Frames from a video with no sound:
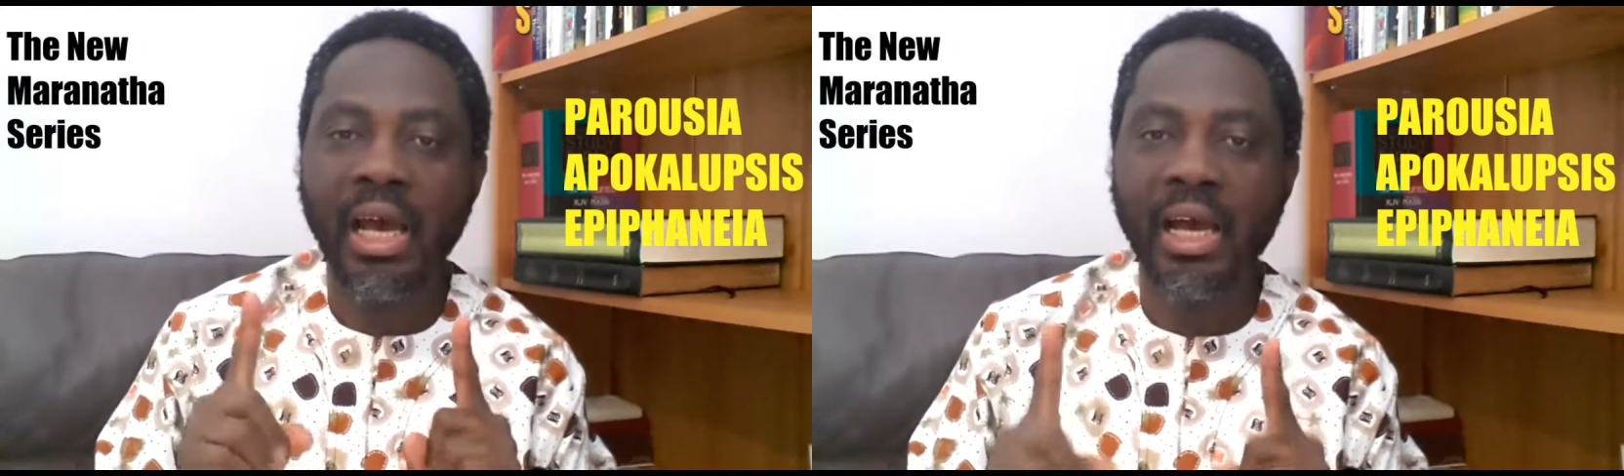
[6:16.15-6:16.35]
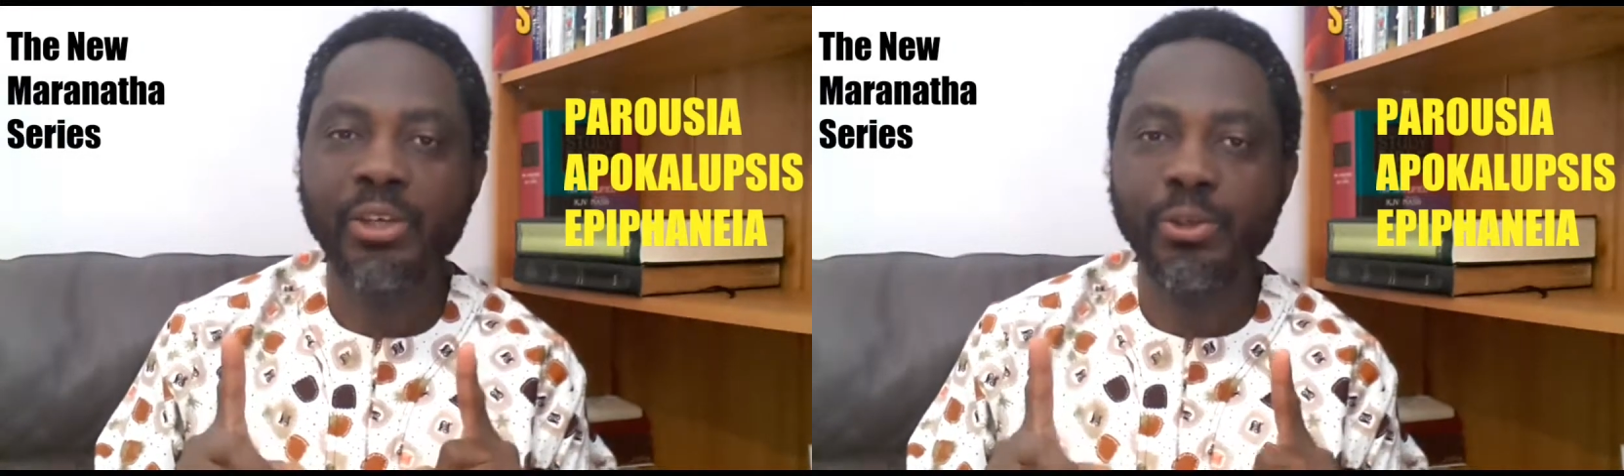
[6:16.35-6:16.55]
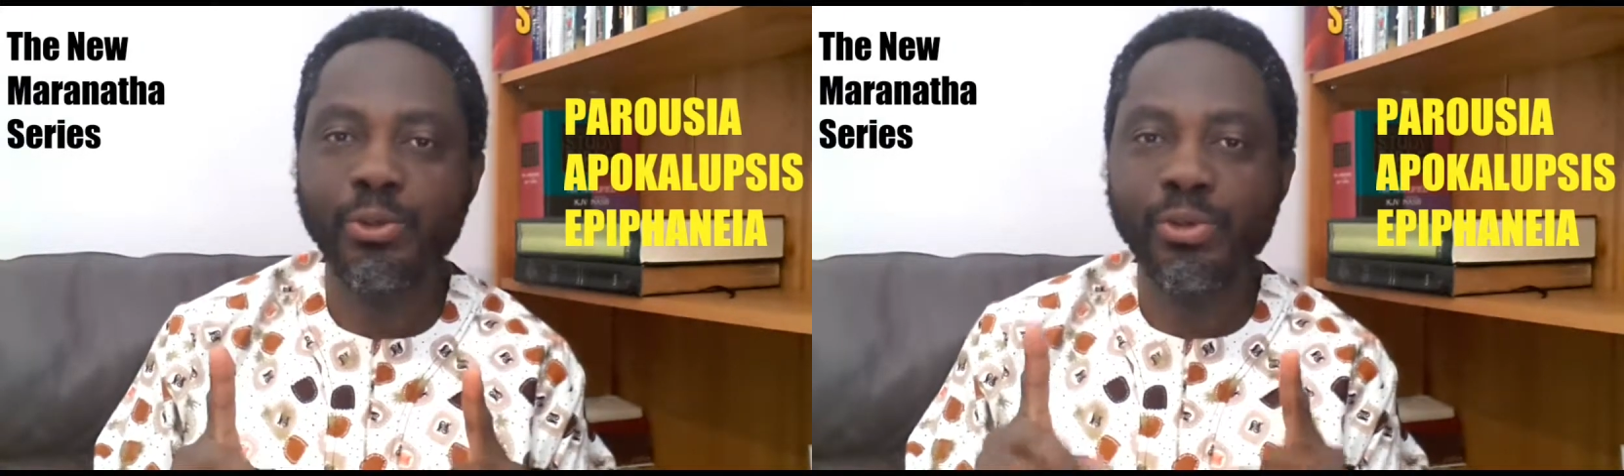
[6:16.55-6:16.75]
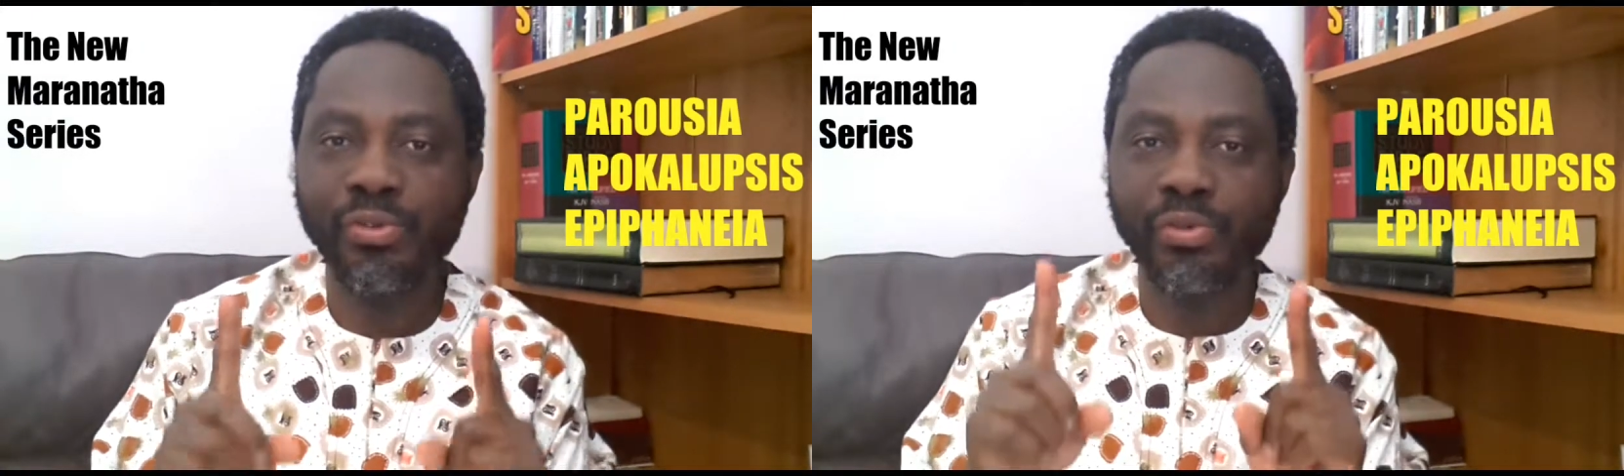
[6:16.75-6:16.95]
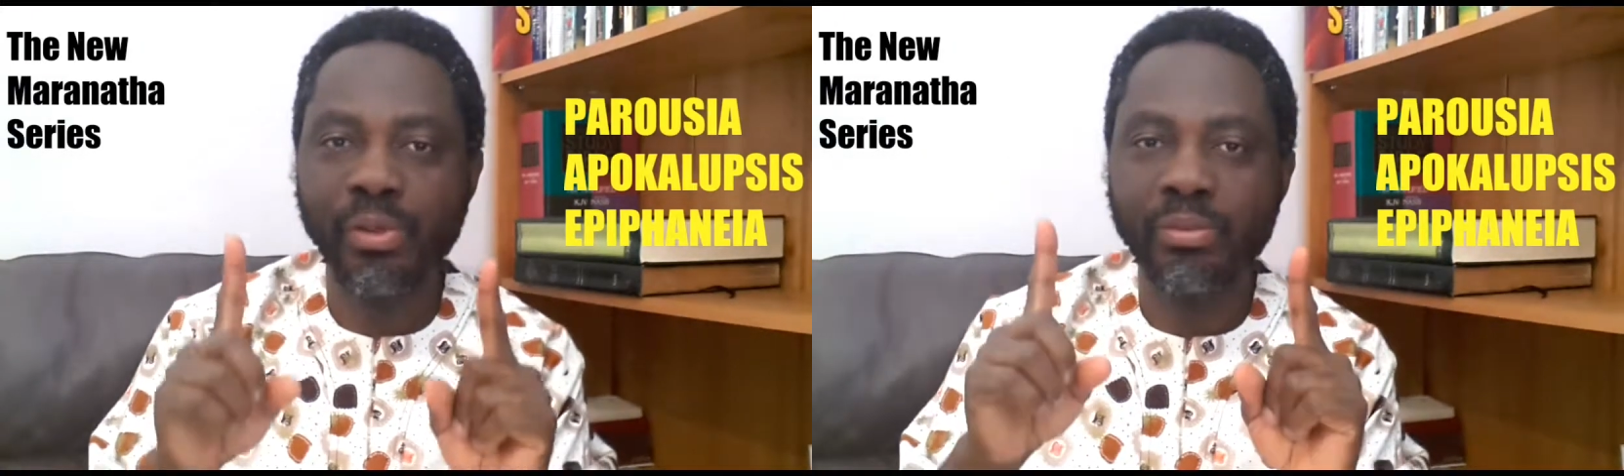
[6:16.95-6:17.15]
are
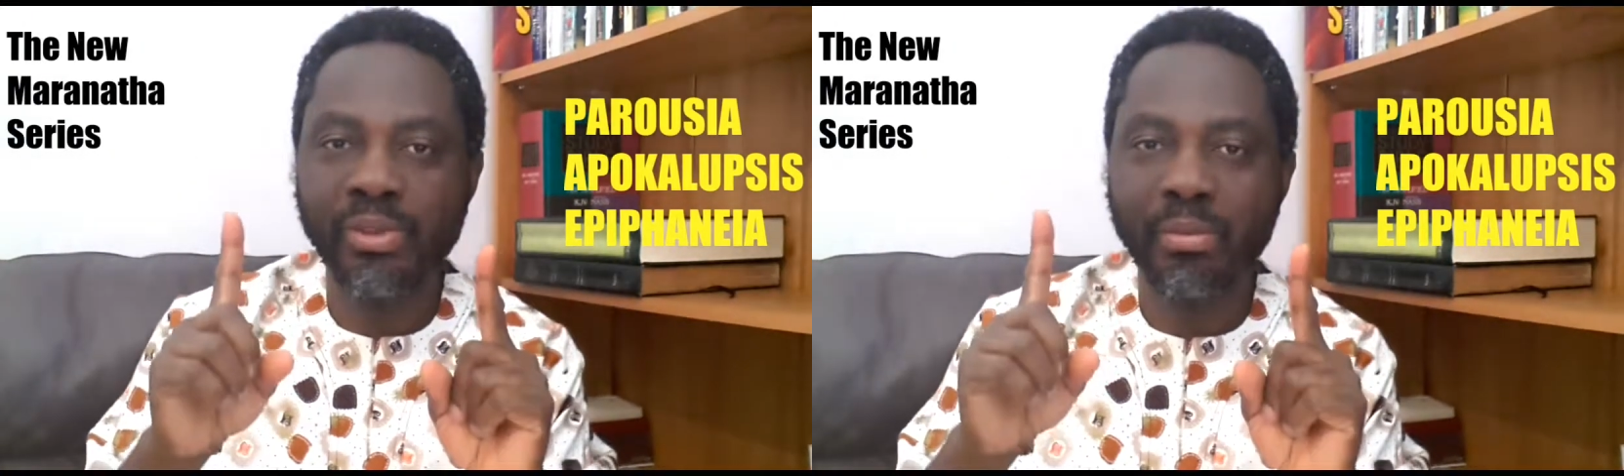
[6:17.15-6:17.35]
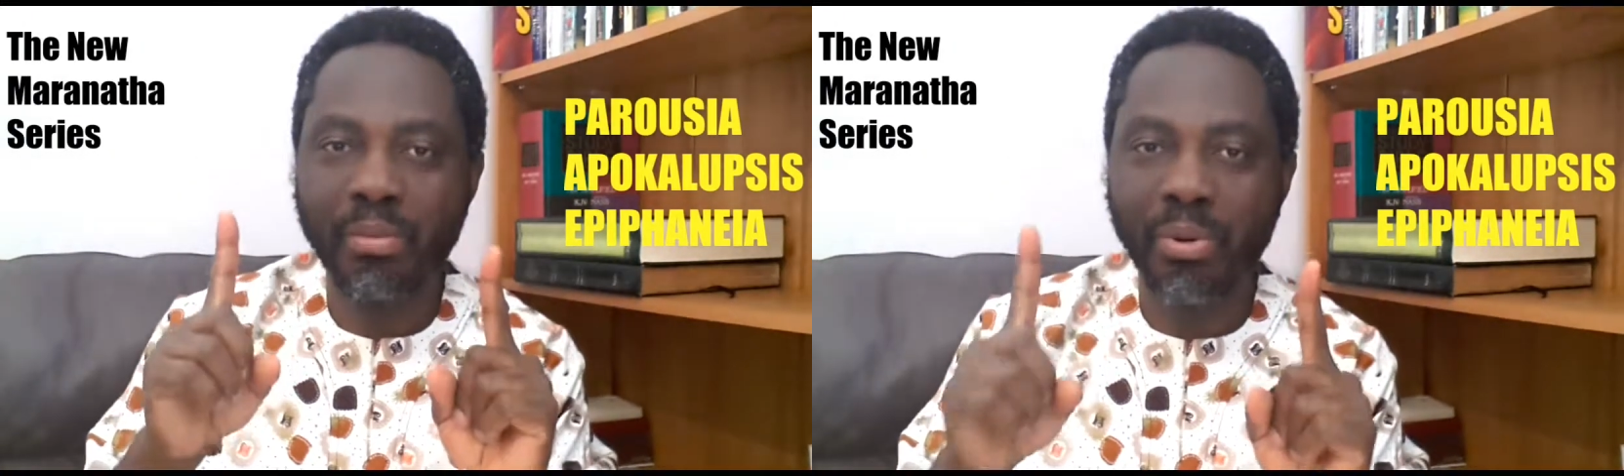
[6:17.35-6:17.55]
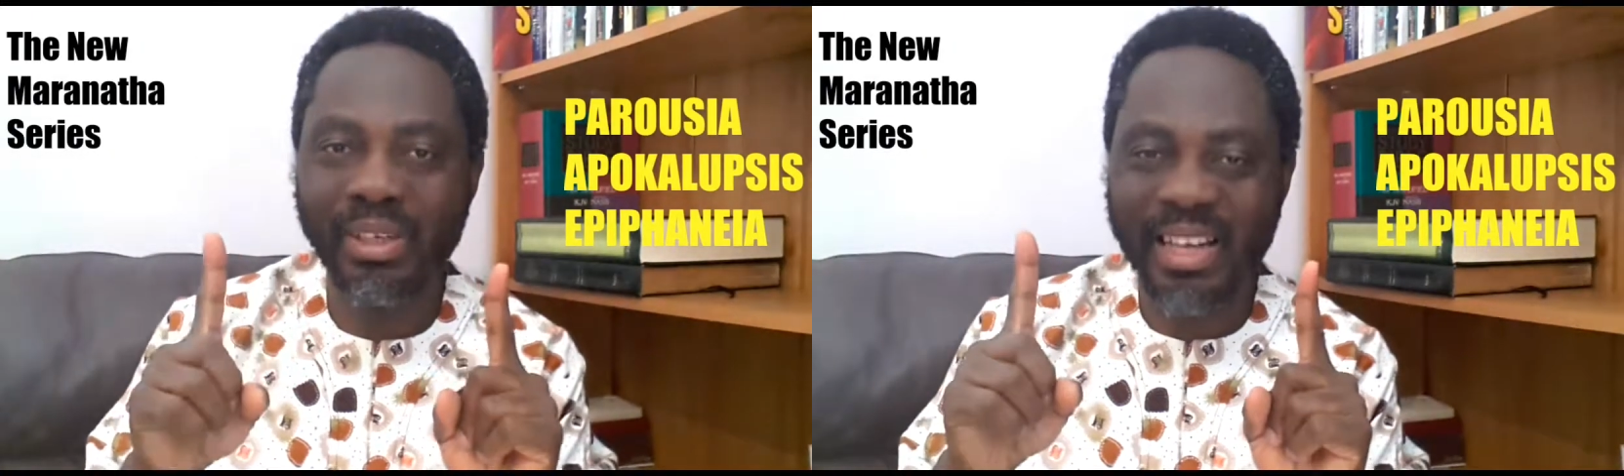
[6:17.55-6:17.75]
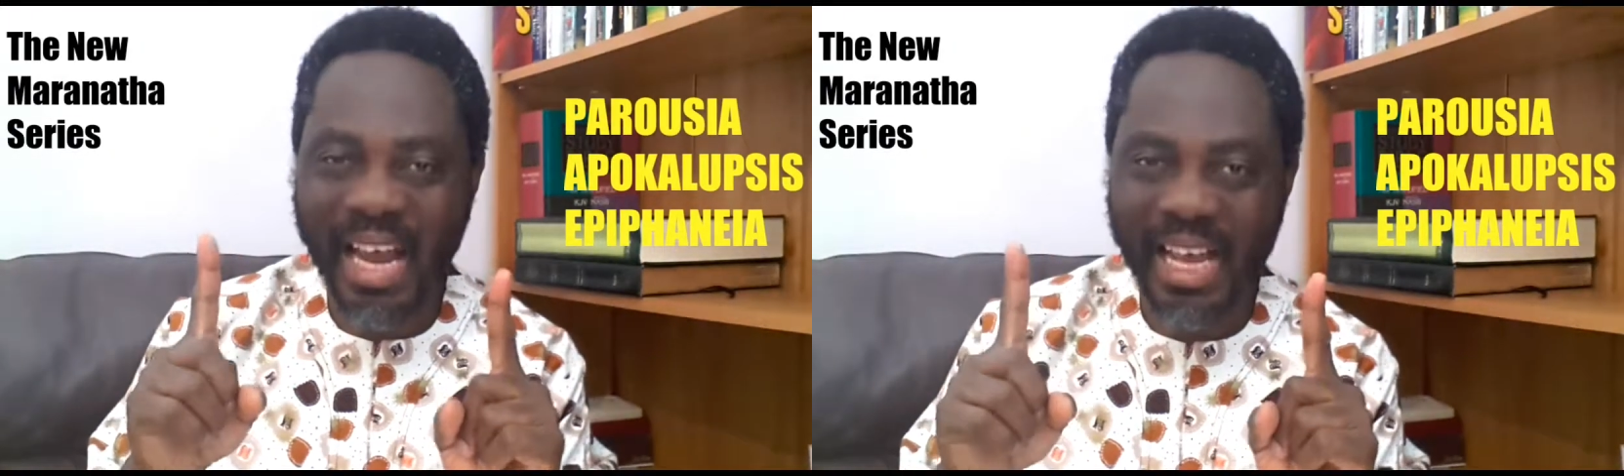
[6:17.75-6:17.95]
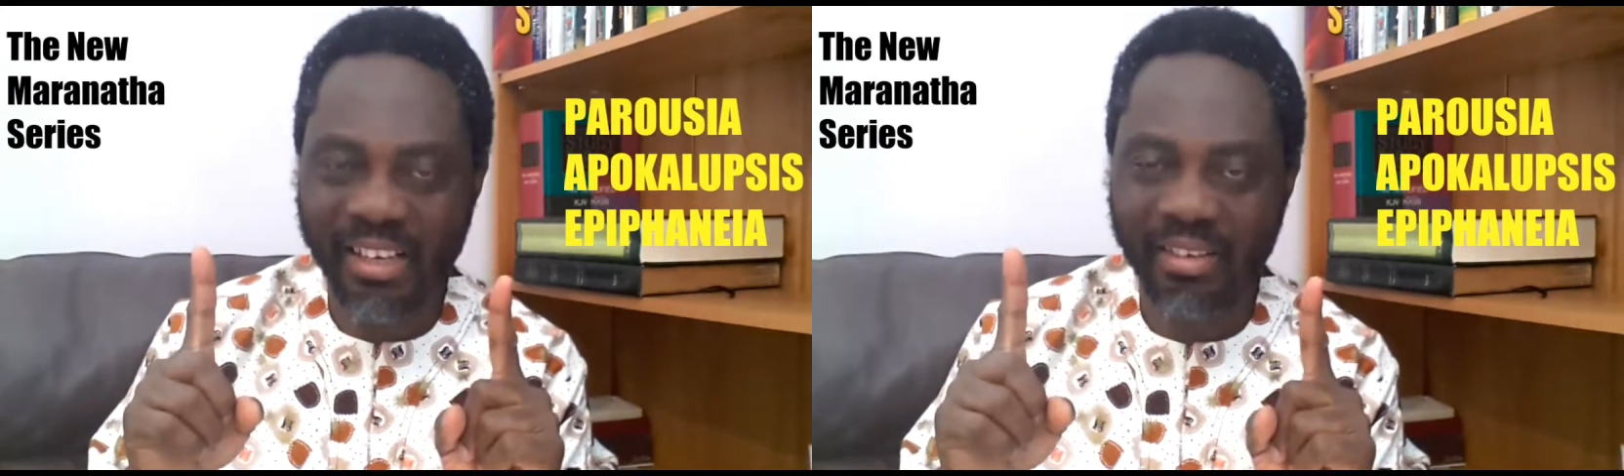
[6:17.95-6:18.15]
used for the both
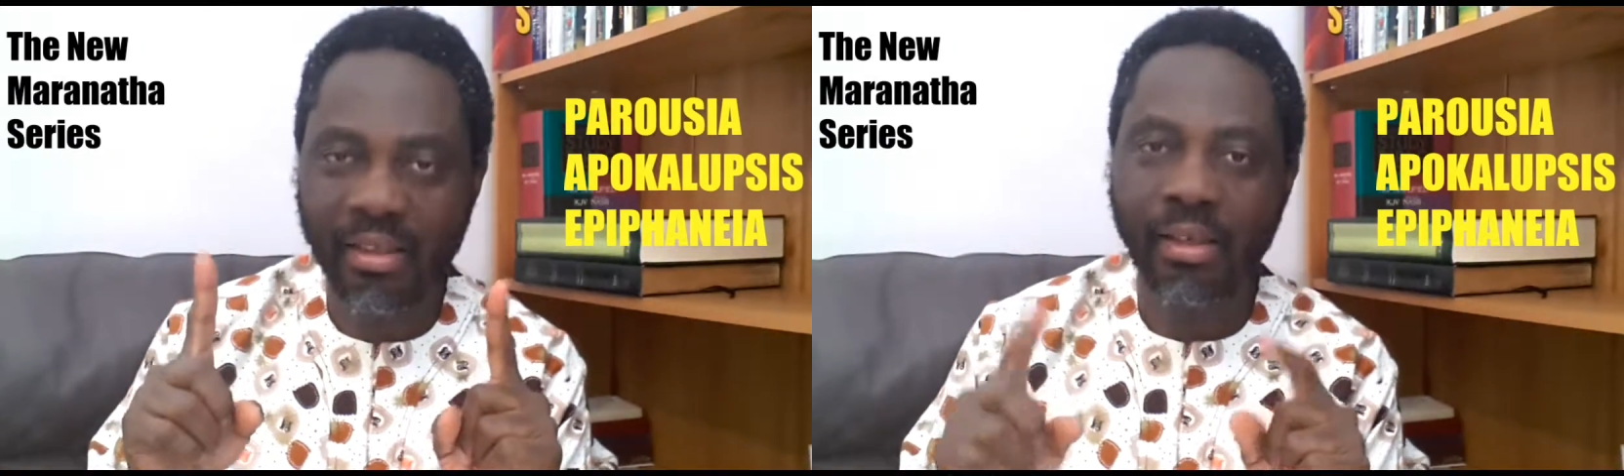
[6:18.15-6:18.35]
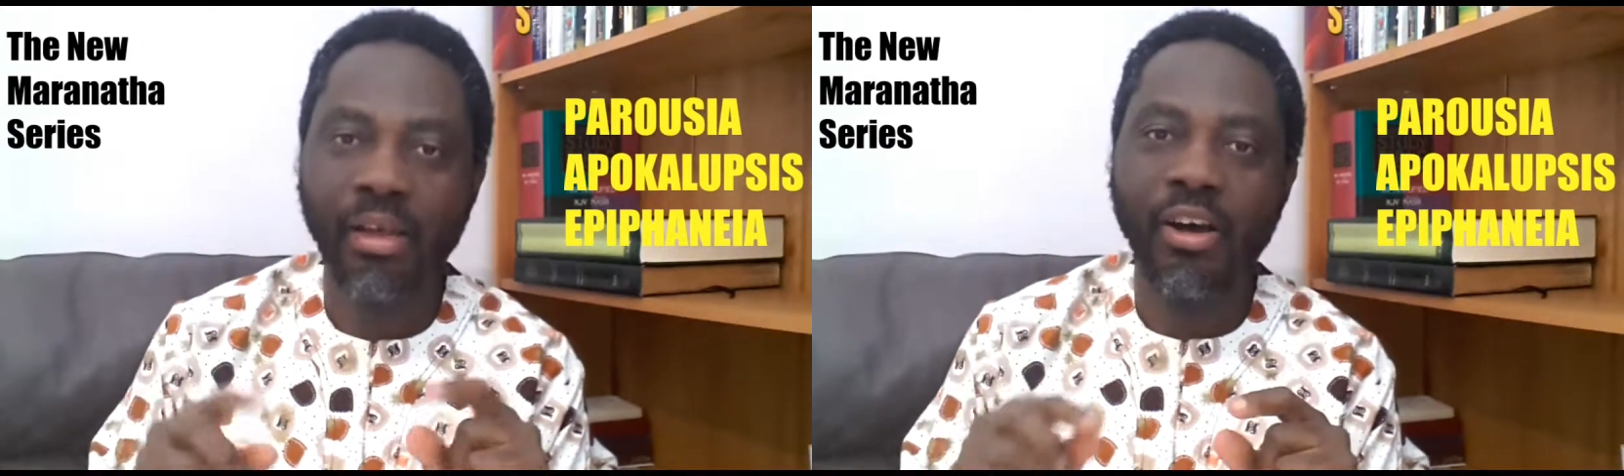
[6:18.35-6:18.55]
legs